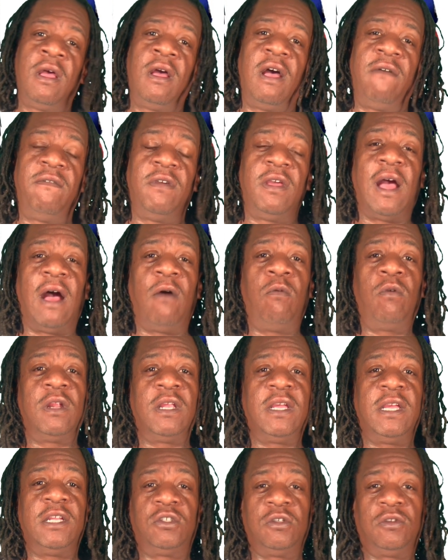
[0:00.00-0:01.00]
of it, I
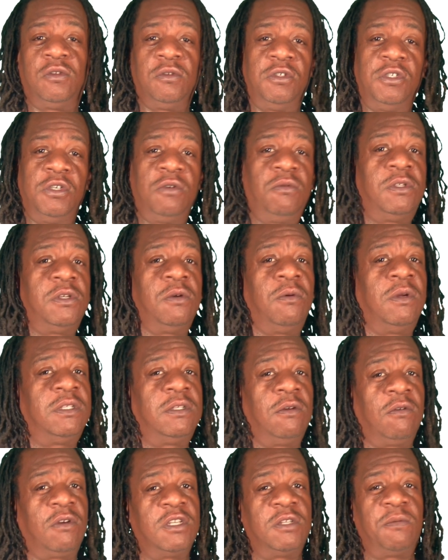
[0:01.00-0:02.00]
want to introduce you to it.
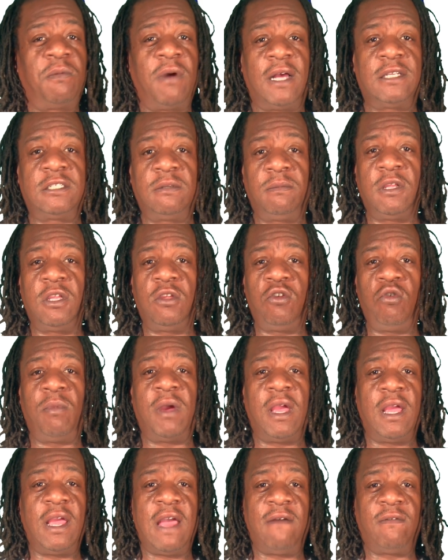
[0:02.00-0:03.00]
So because possibly you
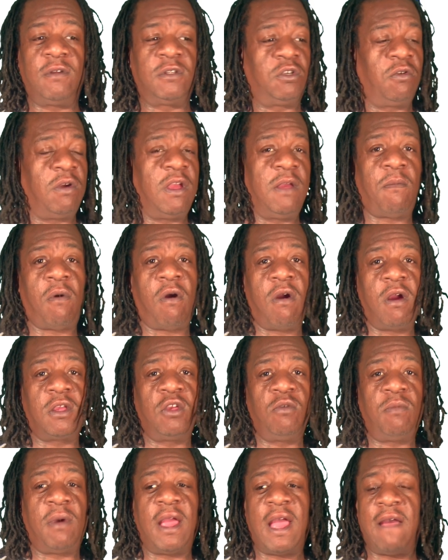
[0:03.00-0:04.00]
might have a trademark,
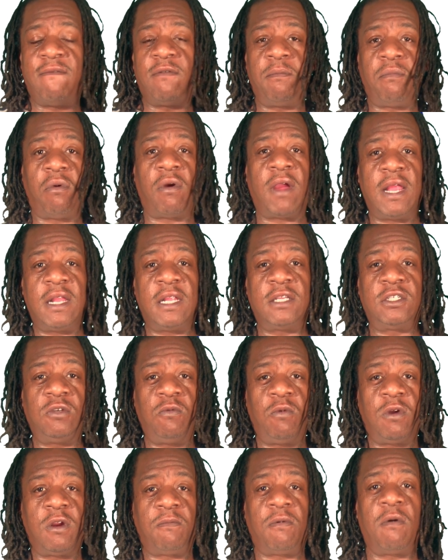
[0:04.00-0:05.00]
you might have a brand that you
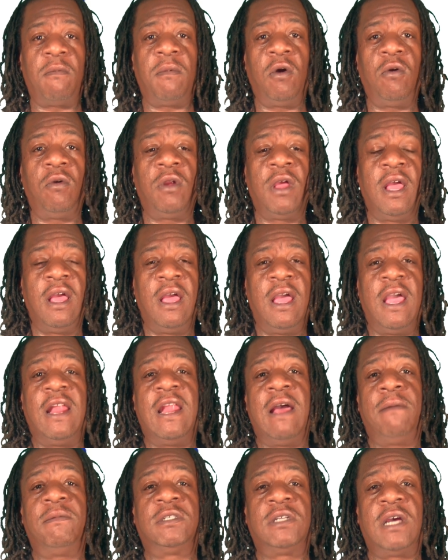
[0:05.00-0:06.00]
want to promote, and
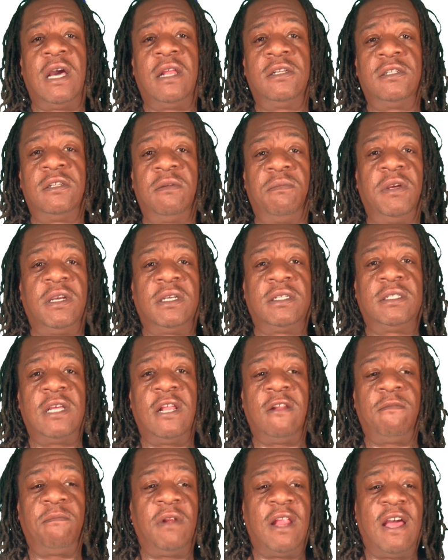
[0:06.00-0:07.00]
Amazon is the biggest
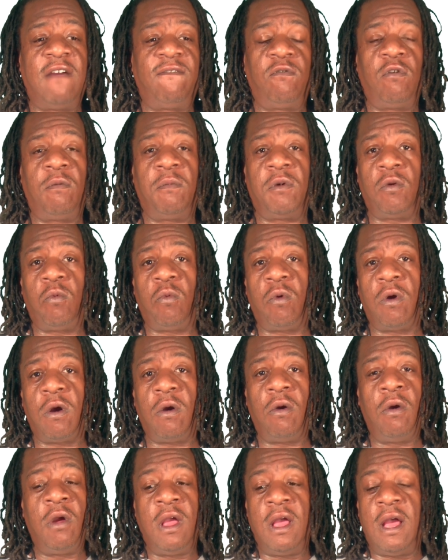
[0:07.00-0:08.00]
selling platform in the
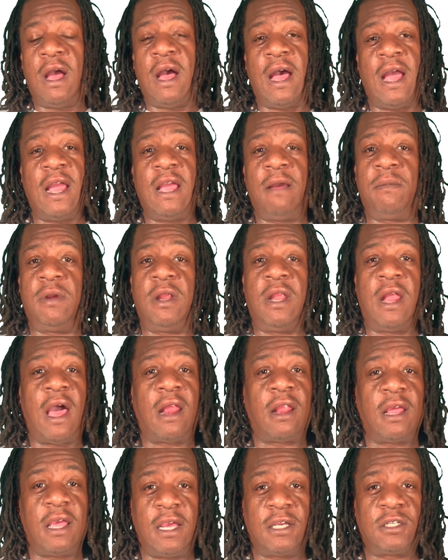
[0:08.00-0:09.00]
world. I am
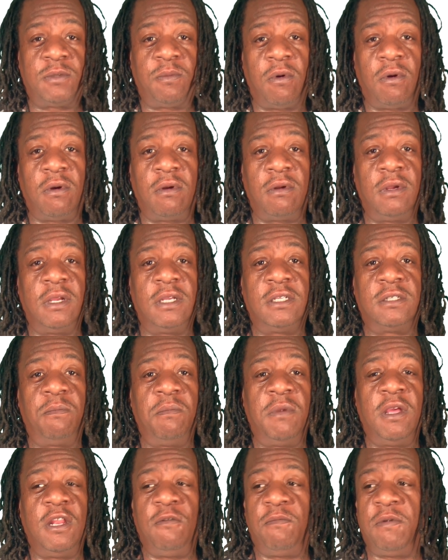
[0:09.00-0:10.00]
not an expert. There's
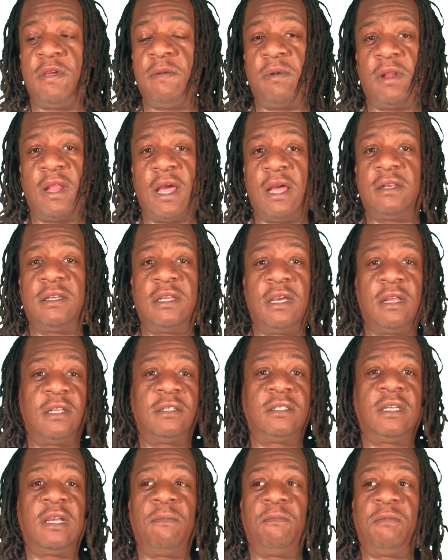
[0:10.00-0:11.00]
many people out there
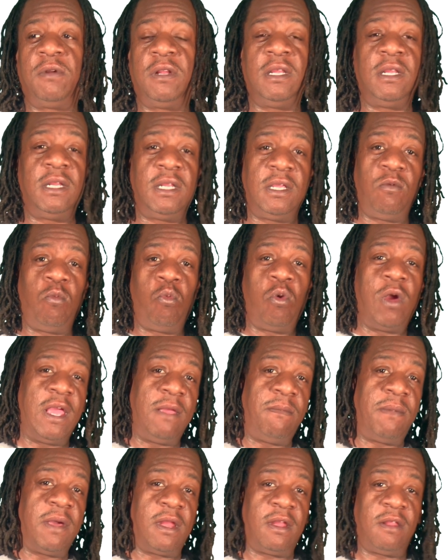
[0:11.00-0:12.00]
that's completely way
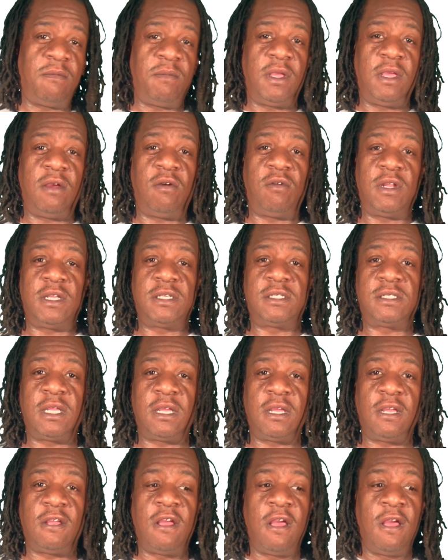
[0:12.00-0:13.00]
better than me on this
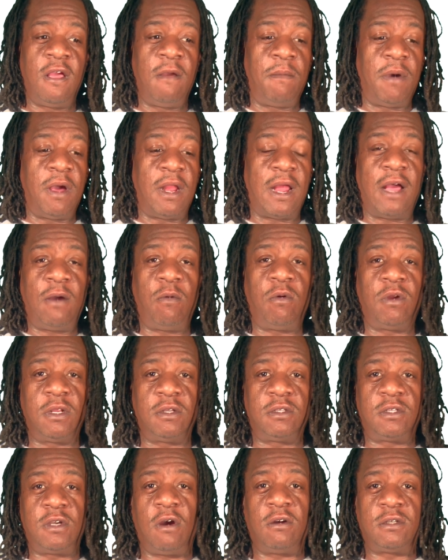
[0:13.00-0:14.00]
thing. But I
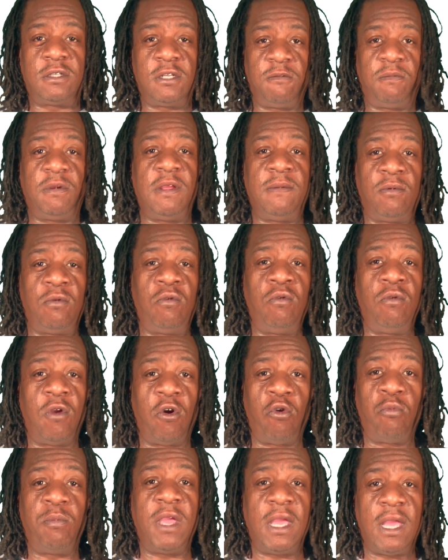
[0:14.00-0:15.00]
want to talk to the people who
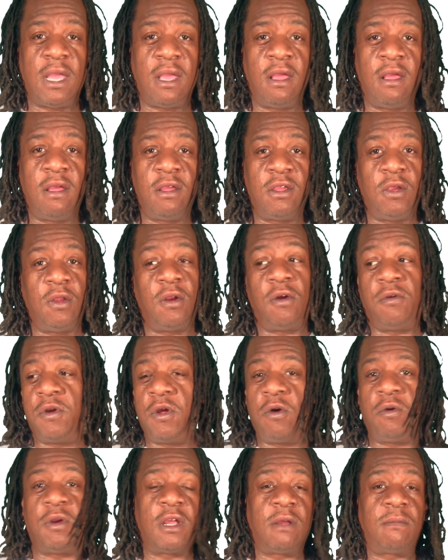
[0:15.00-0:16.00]
know me. You don't
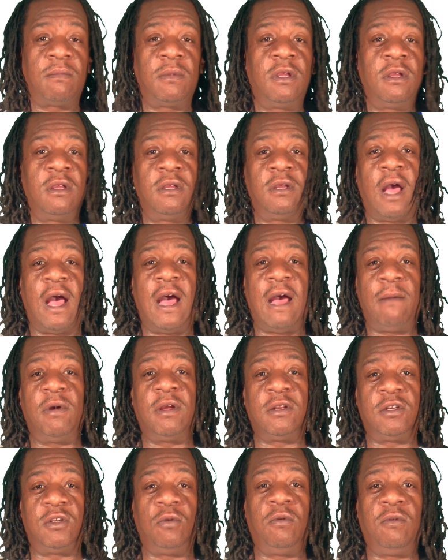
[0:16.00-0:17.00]
know them. I'm
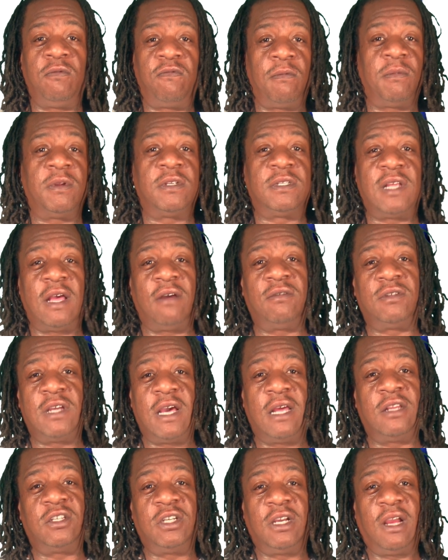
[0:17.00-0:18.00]
a dude from the south
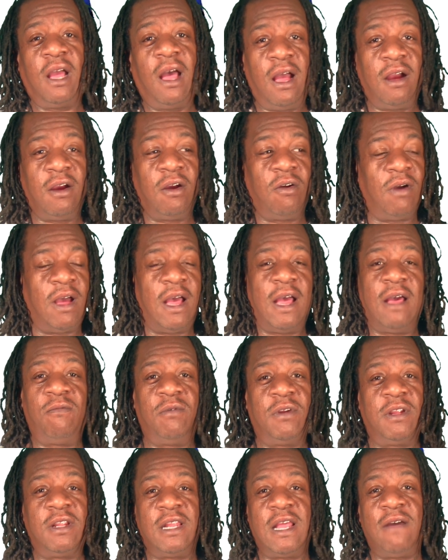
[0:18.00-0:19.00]
side of Chicago. I
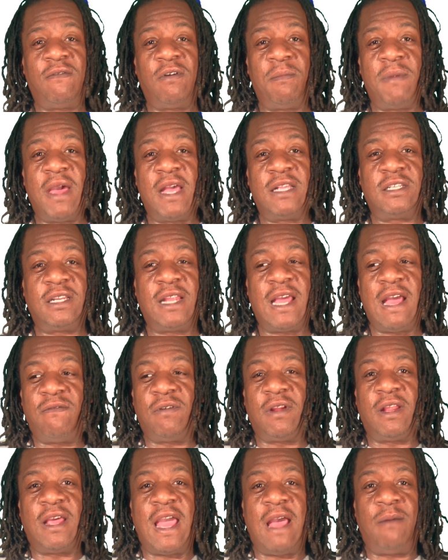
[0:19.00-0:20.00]
would have never imagined
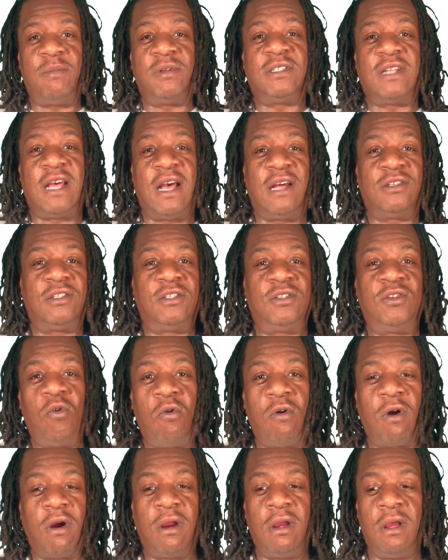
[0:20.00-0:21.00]
having an Amazon
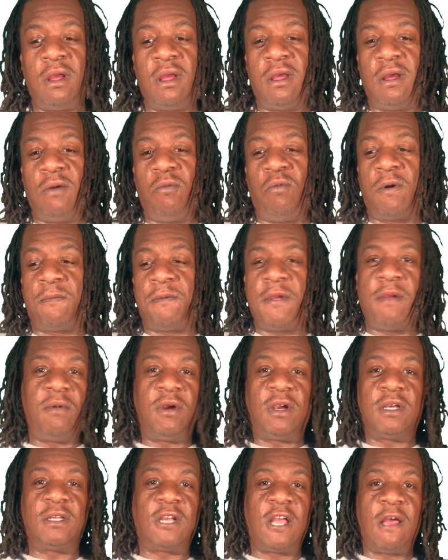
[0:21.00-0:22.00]
store where people
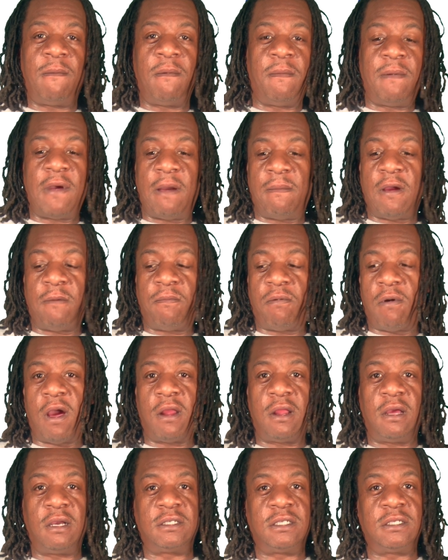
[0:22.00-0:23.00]
could come and buy my
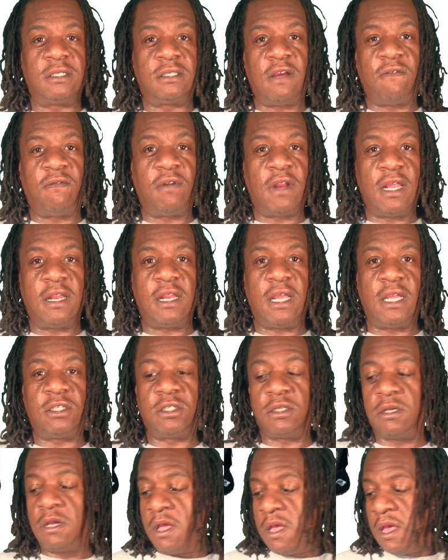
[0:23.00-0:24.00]
products and stuff of that
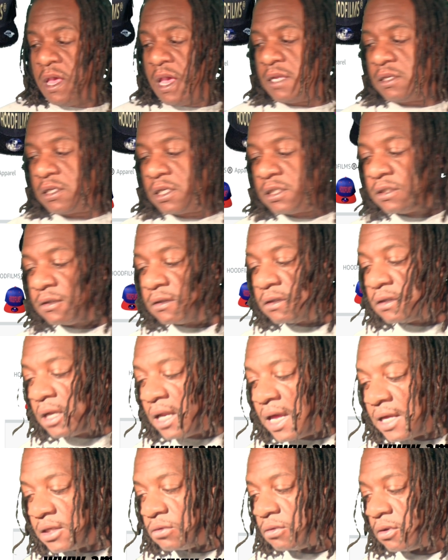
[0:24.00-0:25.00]
nature. And just to
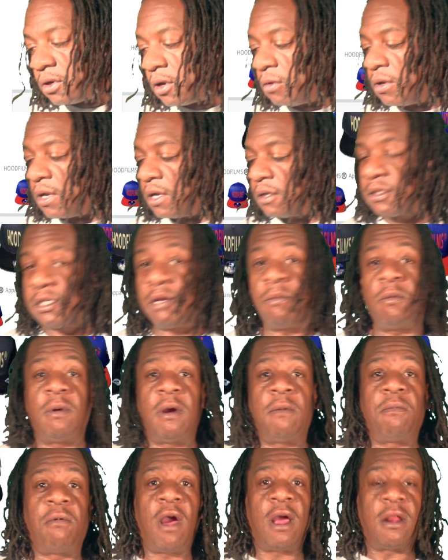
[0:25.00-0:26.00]
let you know, here's some of my
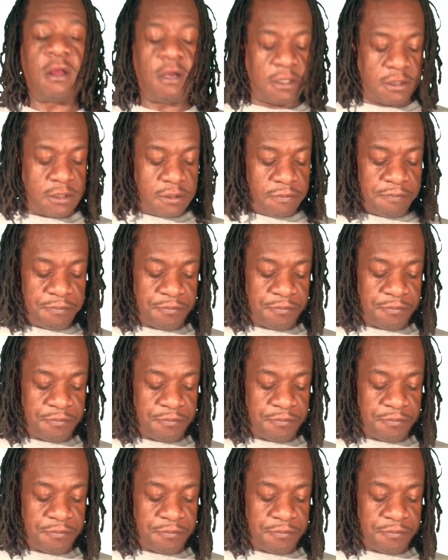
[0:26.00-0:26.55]
products.